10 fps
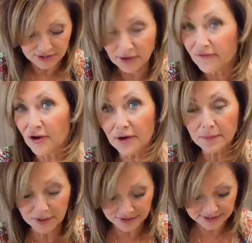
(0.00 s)
So if
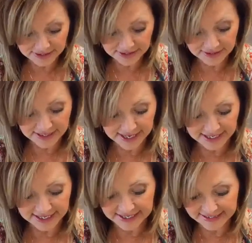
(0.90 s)
you're a person
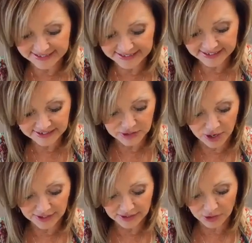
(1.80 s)
that eats the
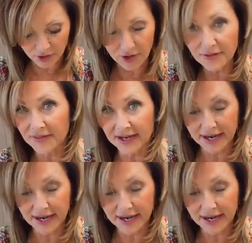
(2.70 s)
stalk and all,